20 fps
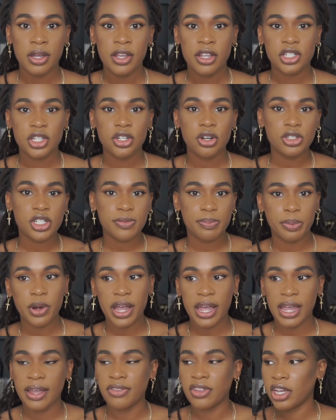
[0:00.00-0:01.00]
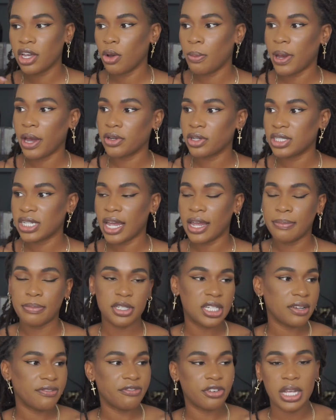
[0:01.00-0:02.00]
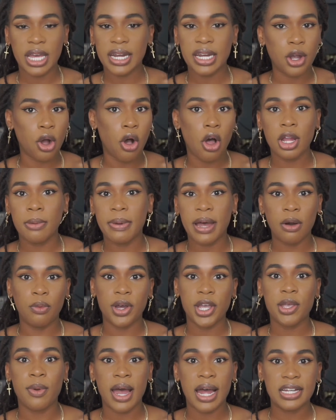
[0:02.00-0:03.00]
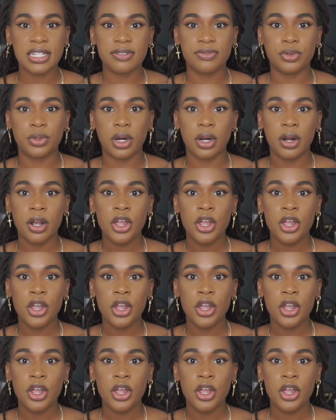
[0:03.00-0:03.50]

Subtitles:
So you don't just pray and then go about your day forgetting all about what you asked for.